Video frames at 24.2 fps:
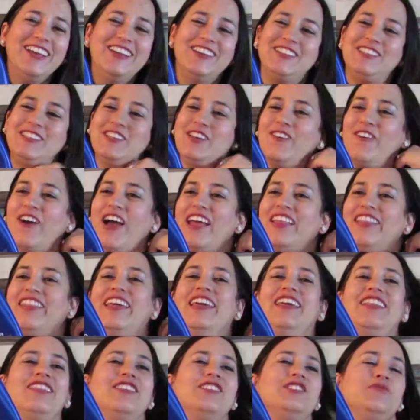So I
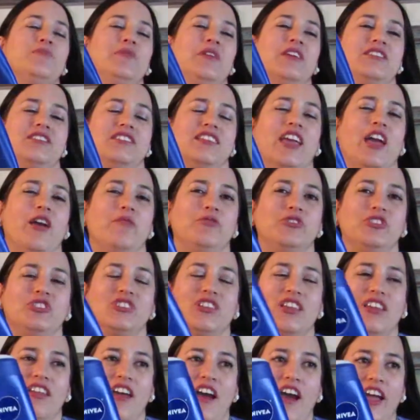like this because it kept your
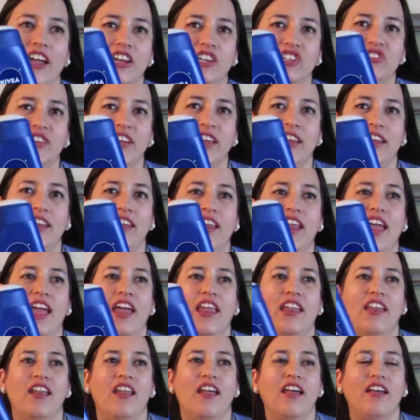skin hydrated
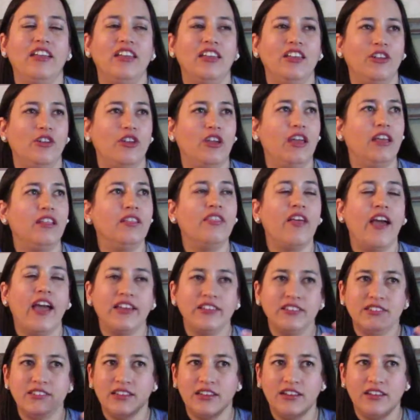and it
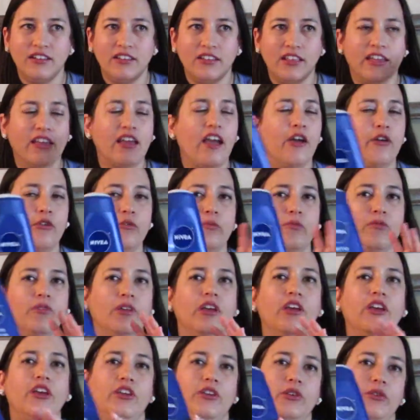lasted like I would
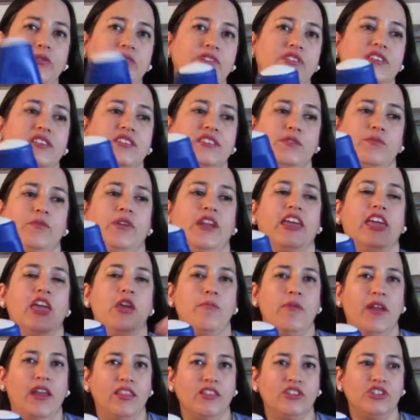use this and when I
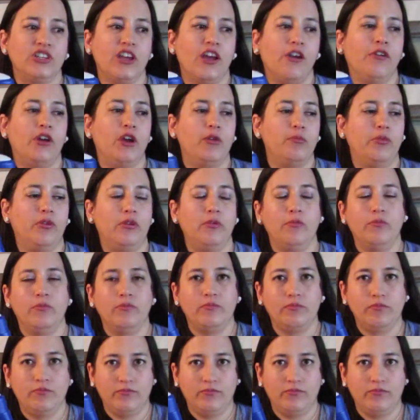came out of the shower I put